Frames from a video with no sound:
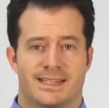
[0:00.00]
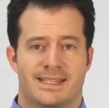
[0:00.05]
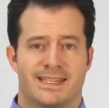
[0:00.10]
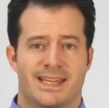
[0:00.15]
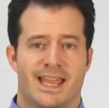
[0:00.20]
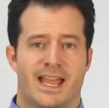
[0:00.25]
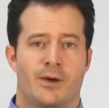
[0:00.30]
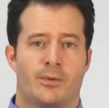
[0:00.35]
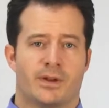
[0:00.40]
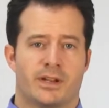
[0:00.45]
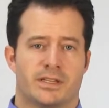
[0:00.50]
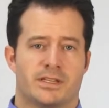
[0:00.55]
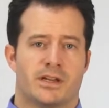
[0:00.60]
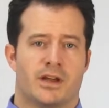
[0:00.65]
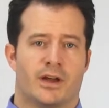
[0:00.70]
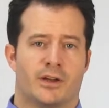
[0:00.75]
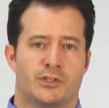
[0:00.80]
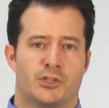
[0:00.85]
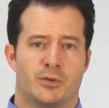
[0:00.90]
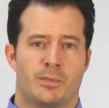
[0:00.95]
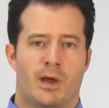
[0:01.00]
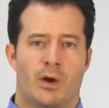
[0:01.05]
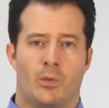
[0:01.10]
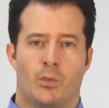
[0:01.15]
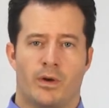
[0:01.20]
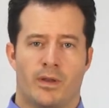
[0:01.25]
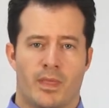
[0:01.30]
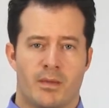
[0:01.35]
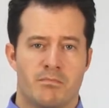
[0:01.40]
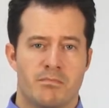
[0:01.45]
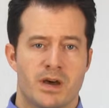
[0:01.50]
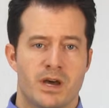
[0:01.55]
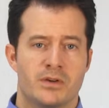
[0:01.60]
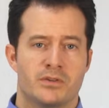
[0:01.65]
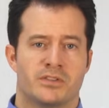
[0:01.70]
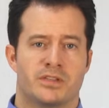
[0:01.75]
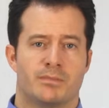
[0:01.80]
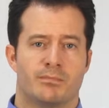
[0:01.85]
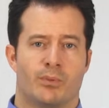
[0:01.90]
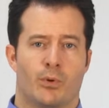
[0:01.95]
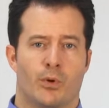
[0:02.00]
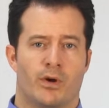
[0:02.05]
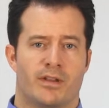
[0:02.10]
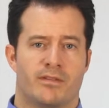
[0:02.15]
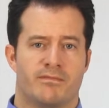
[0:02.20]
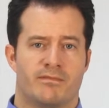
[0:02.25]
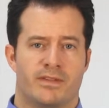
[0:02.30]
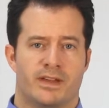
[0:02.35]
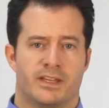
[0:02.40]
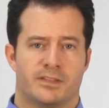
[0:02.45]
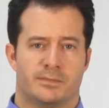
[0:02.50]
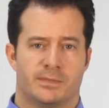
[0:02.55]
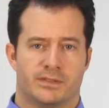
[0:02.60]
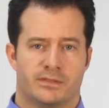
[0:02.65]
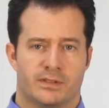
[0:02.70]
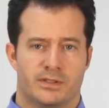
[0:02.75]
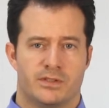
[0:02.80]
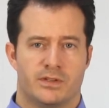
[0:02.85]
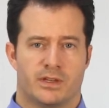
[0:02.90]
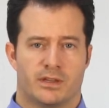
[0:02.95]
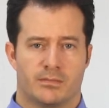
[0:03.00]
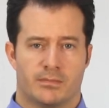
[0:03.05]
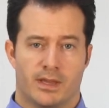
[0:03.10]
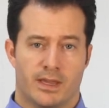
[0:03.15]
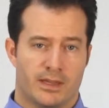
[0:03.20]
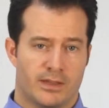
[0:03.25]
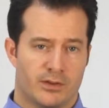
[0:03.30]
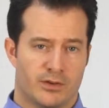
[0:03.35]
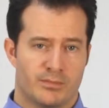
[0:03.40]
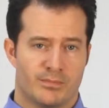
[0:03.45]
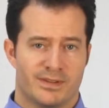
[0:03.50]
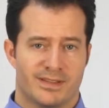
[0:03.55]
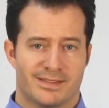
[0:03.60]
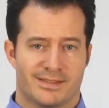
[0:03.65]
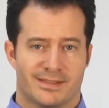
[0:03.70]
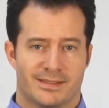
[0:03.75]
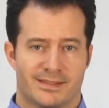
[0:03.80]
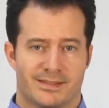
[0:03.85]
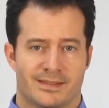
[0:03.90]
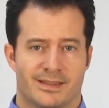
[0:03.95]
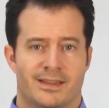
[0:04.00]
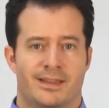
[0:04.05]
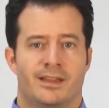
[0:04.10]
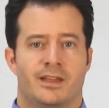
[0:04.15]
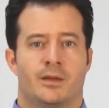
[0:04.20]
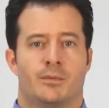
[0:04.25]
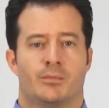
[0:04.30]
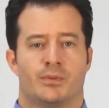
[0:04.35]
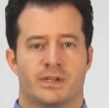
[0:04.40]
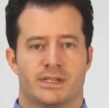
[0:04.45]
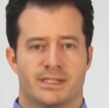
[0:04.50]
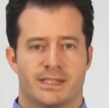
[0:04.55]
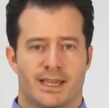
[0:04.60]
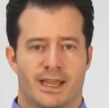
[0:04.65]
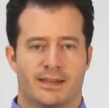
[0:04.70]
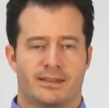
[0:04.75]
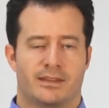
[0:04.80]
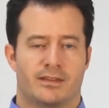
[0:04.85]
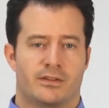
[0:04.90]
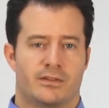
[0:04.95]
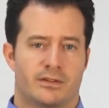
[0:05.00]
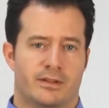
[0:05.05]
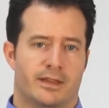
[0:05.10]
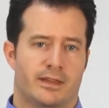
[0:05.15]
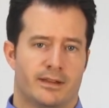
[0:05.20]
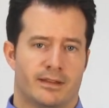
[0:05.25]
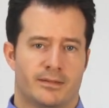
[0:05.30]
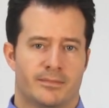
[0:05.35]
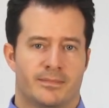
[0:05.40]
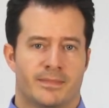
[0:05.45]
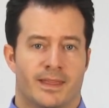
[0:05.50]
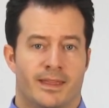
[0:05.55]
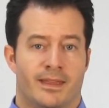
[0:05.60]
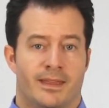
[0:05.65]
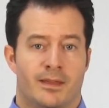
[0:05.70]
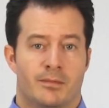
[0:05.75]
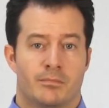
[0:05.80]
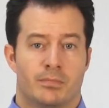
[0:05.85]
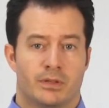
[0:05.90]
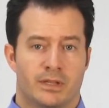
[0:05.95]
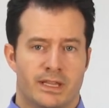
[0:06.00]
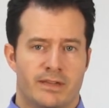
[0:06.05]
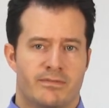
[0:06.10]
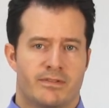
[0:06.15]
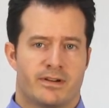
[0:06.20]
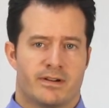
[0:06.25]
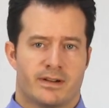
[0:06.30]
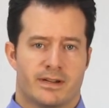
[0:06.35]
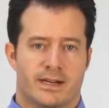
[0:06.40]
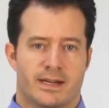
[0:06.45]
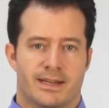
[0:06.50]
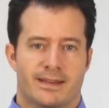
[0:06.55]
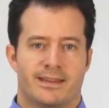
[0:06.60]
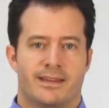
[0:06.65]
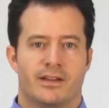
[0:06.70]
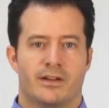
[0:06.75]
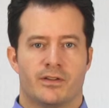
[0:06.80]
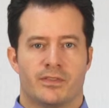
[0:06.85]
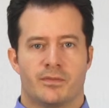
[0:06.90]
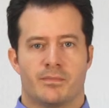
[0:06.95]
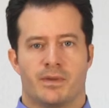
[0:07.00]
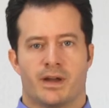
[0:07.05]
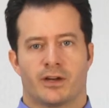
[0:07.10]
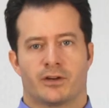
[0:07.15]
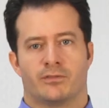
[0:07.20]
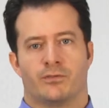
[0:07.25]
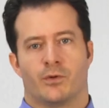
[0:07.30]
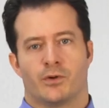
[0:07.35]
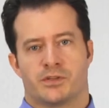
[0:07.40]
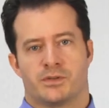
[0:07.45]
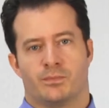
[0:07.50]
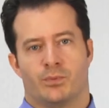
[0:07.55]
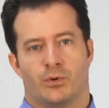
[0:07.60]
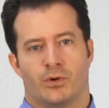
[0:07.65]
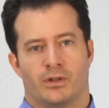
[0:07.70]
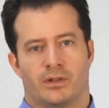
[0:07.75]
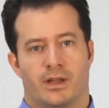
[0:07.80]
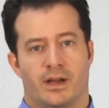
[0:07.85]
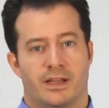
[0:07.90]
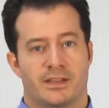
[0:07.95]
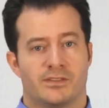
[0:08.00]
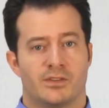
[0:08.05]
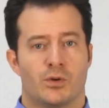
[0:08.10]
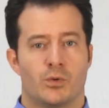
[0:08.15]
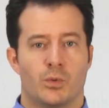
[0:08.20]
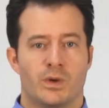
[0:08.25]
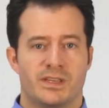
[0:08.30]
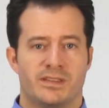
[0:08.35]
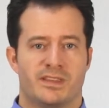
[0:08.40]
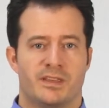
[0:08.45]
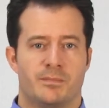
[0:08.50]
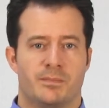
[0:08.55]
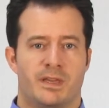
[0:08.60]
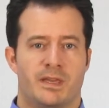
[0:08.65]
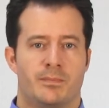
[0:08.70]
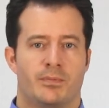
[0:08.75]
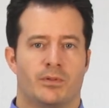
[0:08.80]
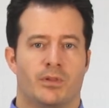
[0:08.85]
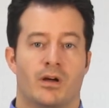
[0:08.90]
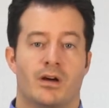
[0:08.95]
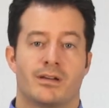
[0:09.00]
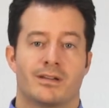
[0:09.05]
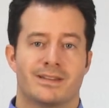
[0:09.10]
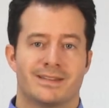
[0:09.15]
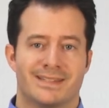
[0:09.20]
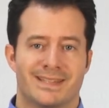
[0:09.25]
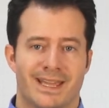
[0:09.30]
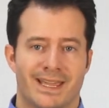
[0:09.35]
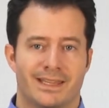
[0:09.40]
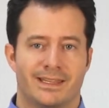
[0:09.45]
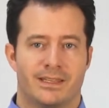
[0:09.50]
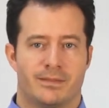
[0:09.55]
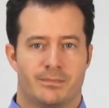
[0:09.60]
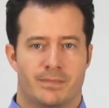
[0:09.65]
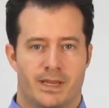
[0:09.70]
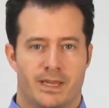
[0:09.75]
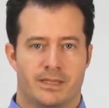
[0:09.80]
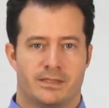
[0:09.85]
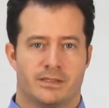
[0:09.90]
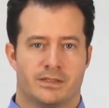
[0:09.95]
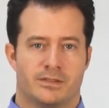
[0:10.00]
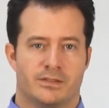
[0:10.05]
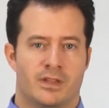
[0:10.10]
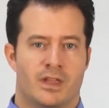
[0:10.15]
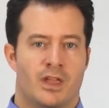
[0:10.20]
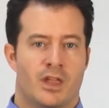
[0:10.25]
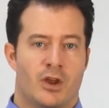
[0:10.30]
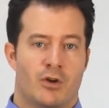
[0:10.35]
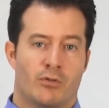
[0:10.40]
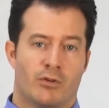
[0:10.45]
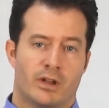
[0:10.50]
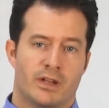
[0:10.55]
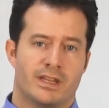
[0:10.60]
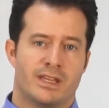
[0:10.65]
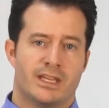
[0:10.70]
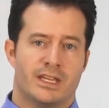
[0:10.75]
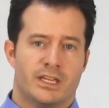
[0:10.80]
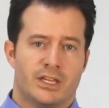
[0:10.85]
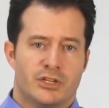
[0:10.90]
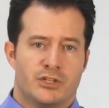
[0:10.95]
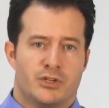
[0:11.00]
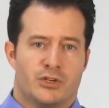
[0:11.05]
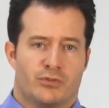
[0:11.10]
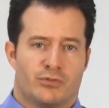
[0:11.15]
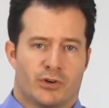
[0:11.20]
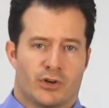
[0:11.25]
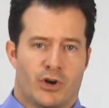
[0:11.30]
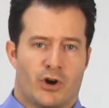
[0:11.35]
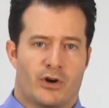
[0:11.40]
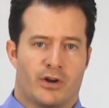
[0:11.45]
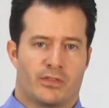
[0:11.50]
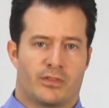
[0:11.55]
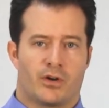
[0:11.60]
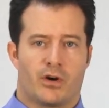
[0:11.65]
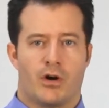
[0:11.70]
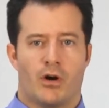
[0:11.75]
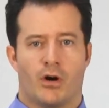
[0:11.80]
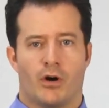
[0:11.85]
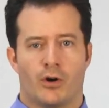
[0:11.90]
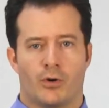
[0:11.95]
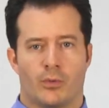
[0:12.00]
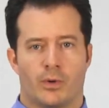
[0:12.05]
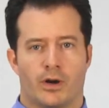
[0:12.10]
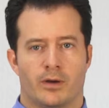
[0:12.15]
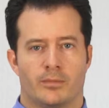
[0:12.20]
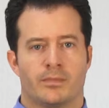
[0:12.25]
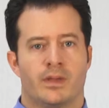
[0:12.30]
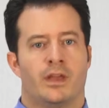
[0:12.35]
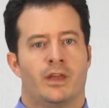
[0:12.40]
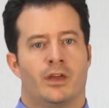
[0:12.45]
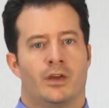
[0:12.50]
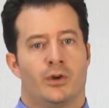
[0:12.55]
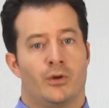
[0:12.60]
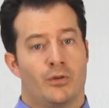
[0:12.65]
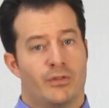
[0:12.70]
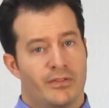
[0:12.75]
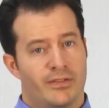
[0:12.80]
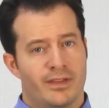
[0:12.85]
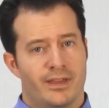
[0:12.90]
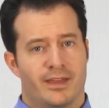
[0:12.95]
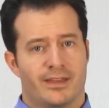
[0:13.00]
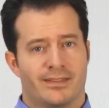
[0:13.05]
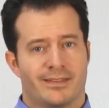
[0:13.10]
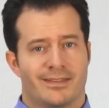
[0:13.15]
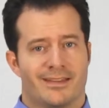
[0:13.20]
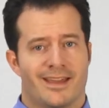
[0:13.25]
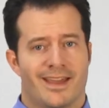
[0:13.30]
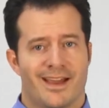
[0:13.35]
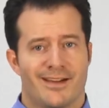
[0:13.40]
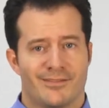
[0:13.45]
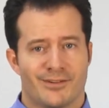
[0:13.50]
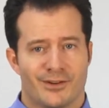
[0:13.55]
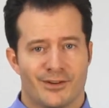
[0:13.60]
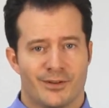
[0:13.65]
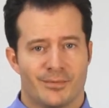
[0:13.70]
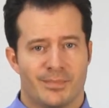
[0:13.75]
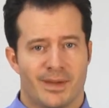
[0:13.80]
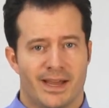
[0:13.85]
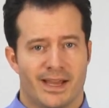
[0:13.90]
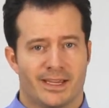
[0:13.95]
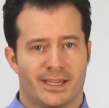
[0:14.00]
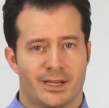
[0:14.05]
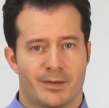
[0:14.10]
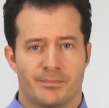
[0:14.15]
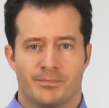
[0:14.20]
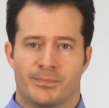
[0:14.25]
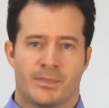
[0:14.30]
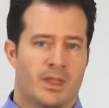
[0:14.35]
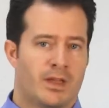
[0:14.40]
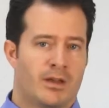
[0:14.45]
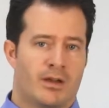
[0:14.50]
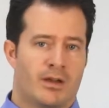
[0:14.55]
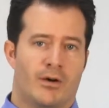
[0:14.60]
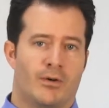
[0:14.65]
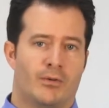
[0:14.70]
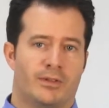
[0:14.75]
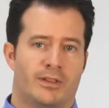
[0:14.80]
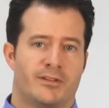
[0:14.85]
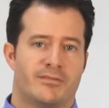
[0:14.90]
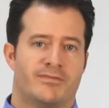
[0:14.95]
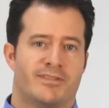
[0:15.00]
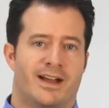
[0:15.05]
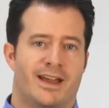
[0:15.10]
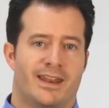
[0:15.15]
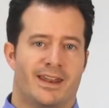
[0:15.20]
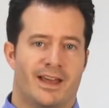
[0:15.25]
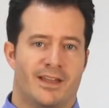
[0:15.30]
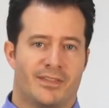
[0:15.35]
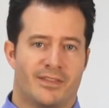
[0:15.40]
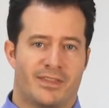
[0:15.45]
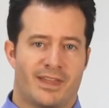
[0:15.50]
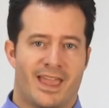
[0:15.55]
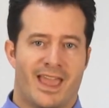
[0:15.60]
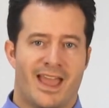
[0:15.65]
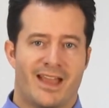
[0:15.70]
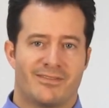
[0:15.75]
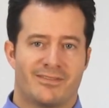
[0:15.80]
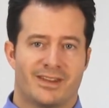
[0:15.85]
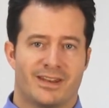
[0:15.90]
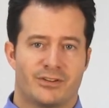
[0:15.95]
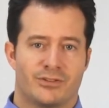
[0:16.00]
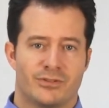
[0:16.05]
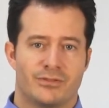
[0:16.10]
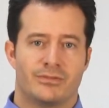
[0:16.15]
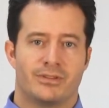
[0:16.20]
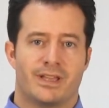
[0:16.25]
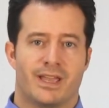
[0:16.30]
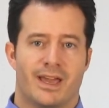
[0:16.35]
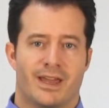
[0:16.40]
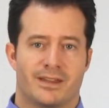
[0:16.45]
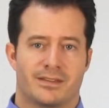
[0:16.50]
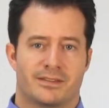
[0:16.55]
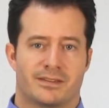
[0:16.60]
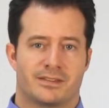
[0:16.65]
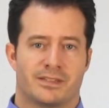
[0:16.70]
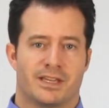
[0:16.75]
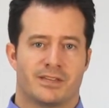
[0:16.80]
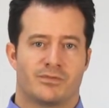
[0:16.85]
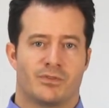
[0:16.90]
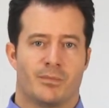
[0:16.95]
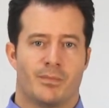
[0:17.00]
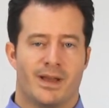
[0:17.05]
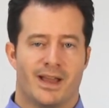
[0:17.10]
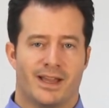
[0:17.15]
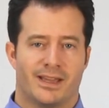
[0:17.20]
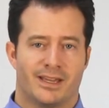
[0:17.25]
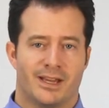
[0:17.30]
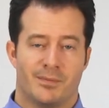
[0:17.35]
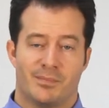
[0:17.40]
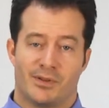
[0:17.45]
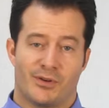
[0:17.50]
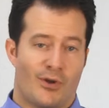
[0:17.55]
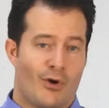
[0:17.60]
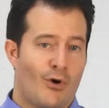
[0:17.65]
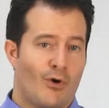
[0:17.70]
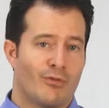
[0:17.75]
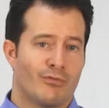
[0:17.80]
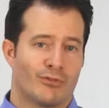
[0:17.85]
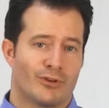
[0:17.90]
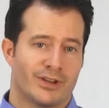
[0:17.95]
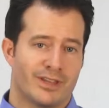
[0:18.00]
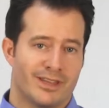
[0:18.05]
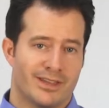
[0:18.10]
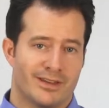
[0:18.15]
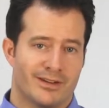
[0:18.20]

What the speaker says: Today I want to talk to you about one of the most important investments that you can make in your business, protecting your data. Believe it or not, here at the Micro 4 Support Lines, we see people on a daily basis run into issues regarding their hardware who think that they have a good backup, only to find out that they haven't truly had a successful backup in over a